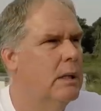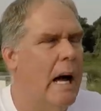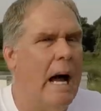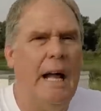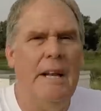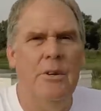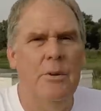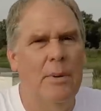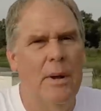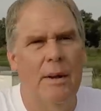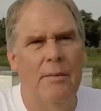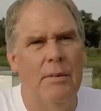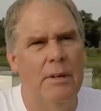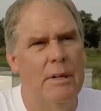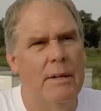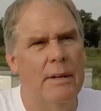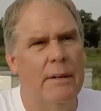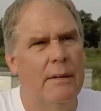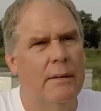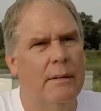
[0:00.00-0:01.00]
I do every
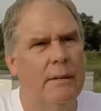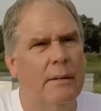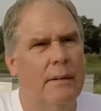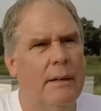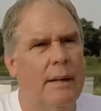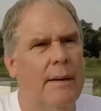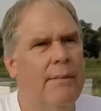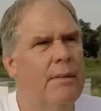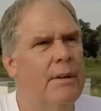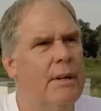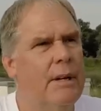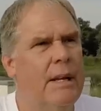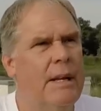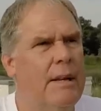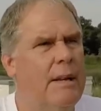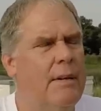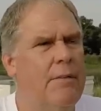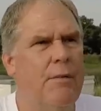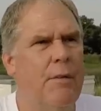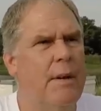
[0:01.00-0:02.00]
year,
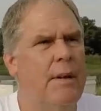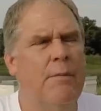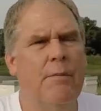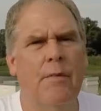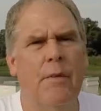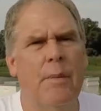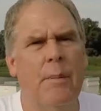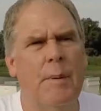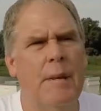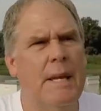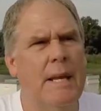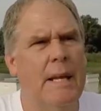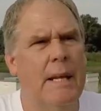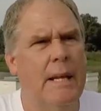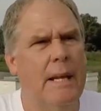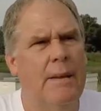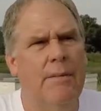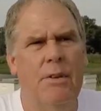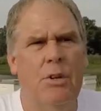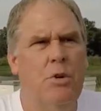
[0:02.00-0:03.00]
even from the
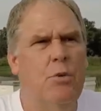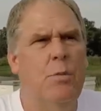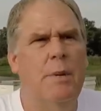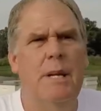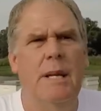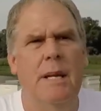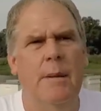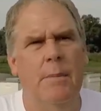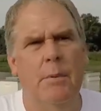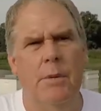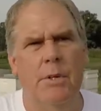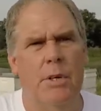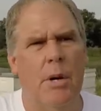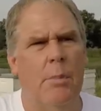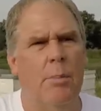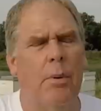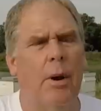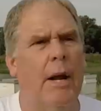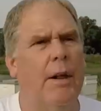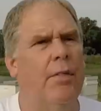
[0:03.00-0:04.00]
beginning, even new beekeepers, y'all
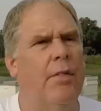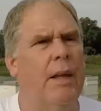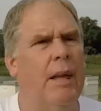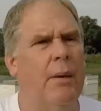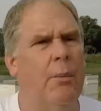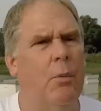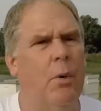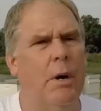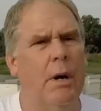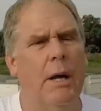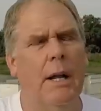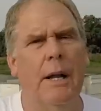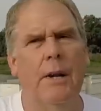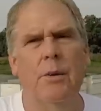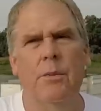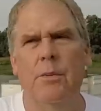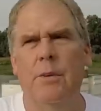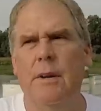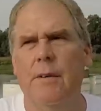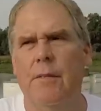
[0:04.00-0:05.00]
probably thinking, what can I
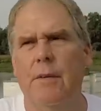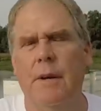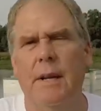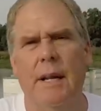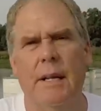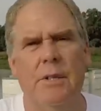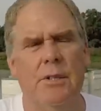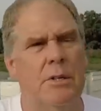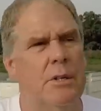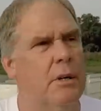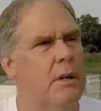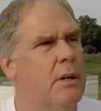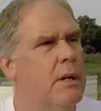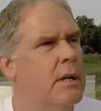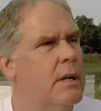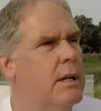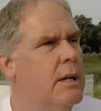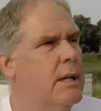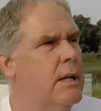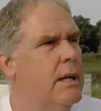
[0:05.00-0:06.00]
do different next year?
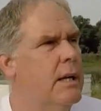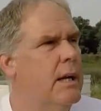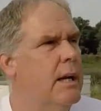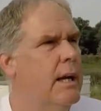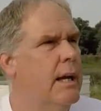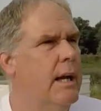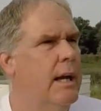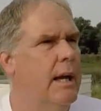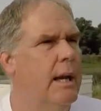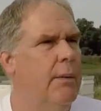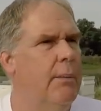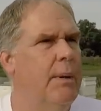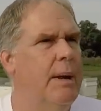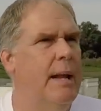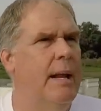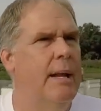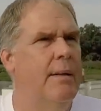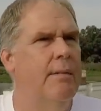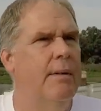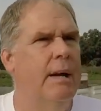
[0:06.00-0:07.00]
And we
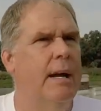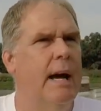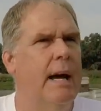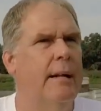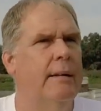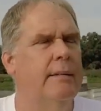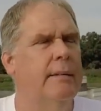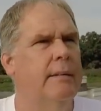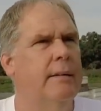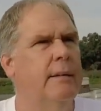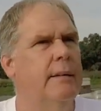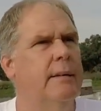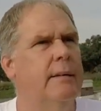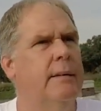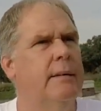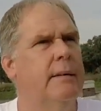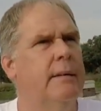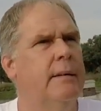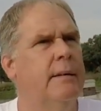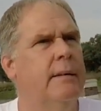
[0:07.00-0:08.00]
ain't even got to the
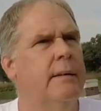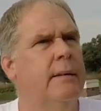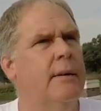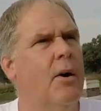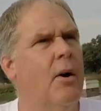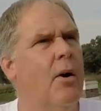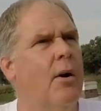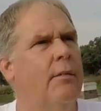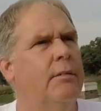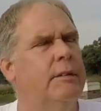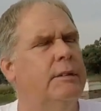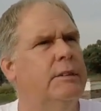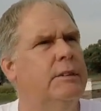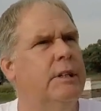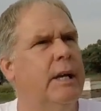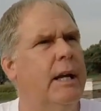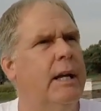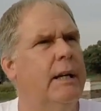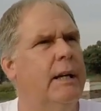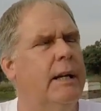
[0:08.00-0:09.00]
harvest
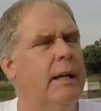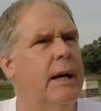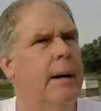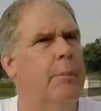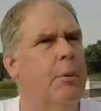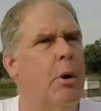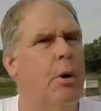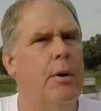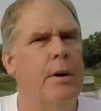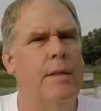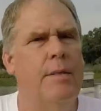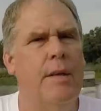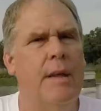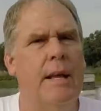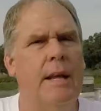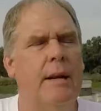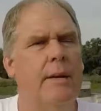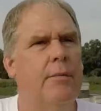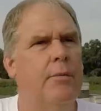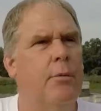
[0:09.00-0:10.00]
yet, and I'm already
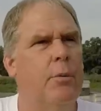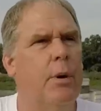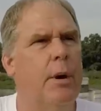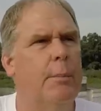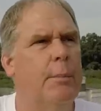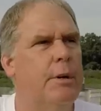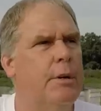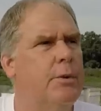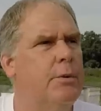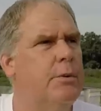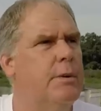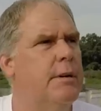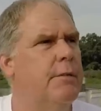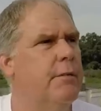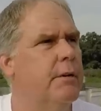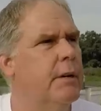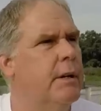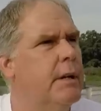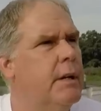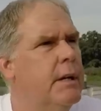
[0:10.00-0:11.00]
thinking of what I'm gonna do
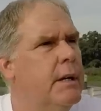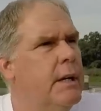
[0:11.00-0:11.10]
different.